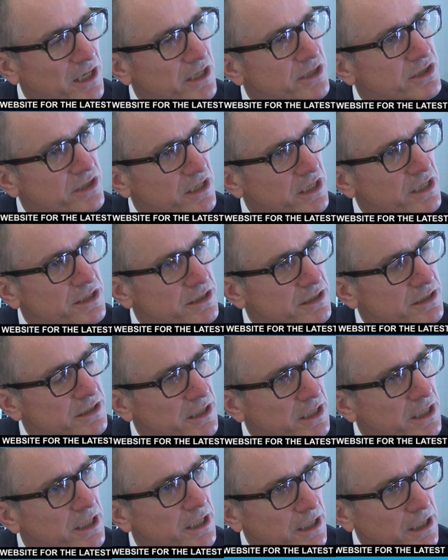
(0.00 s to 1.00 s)
is
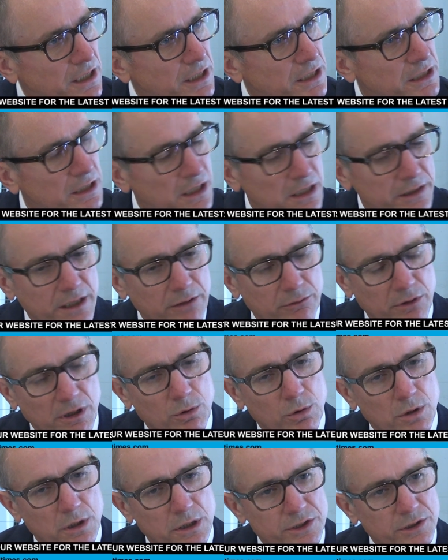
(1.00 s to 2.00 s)
the key, and that
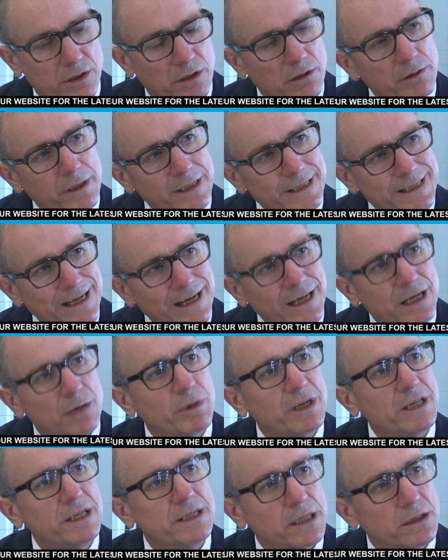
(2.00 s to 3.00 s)
requires not only data
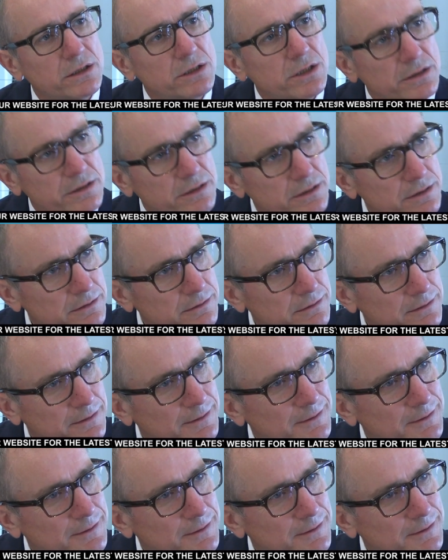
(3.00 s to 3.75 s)
but intelligence.